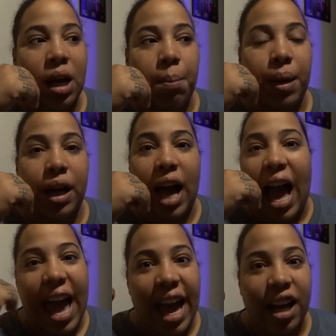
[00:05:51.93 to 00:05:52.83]
but I
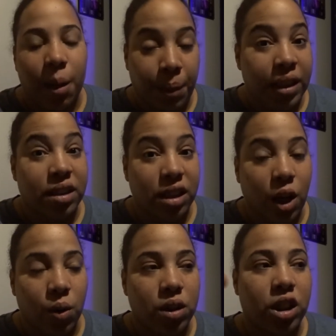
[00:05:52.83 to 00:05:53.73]
had a piece of
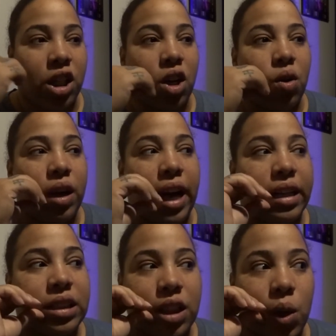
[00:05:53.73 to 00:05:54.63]
toast, you know, and I
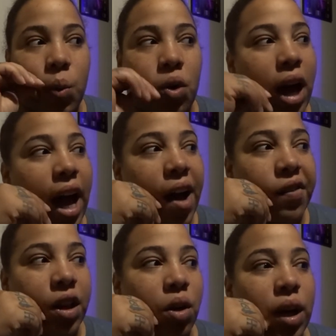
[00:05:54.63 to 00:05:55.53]
still will have,
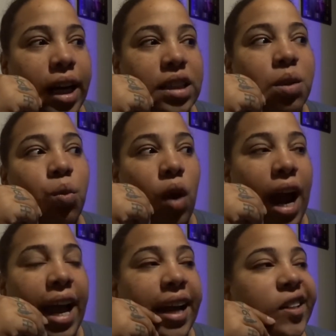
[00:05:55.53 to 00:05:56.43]
you know, like some
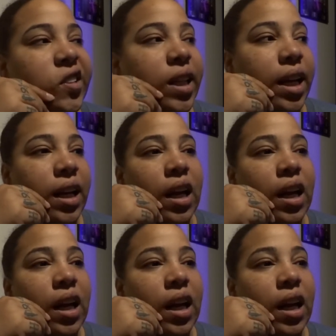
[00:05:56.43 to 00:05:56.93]
rice, and,